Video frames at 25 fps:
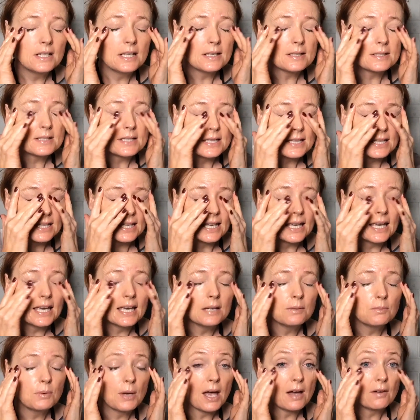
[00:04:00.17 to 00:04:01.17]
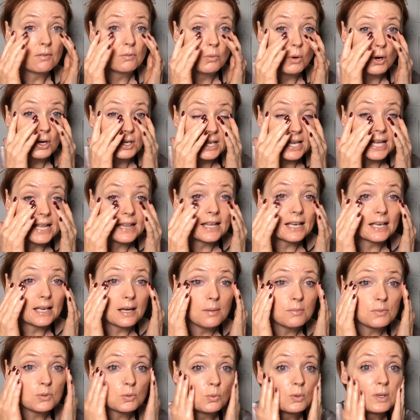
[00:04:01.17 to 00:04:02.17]
knits in the kit, we have one that
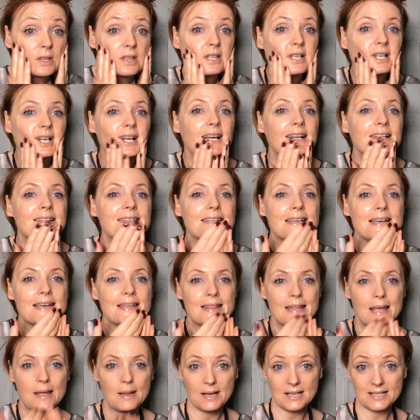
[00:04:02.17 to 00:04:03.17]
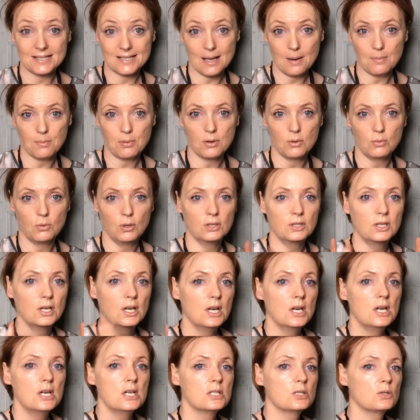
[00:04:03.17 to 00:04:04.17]
comes with the cleanser and then a separate one.
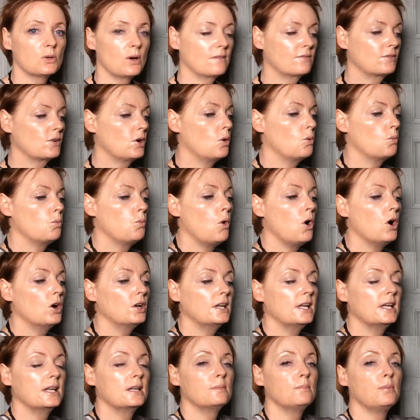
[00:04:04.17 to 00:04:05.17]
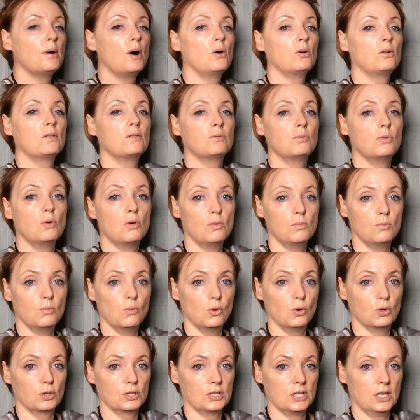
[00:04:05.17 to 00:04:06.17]
So I've got one in a bowl of warm
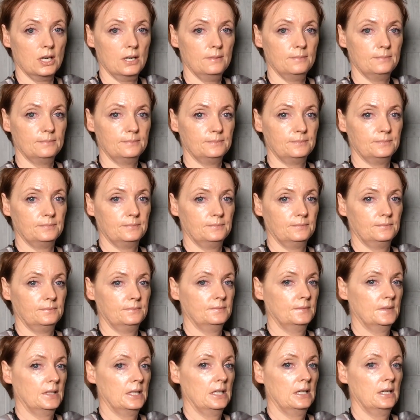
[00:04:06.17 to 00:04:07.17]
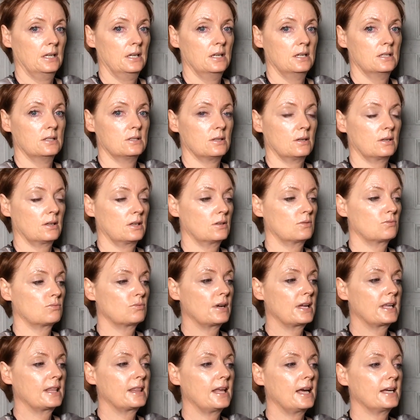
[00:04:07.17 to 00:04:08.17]
water. So I'm going to
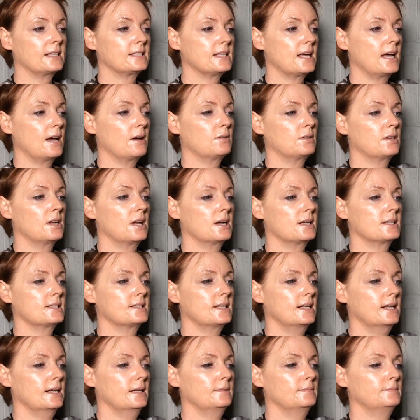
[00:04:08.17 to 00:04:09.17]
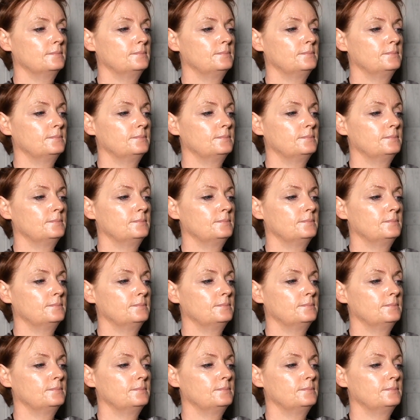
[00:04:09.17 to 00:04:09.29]
wring that out nicely.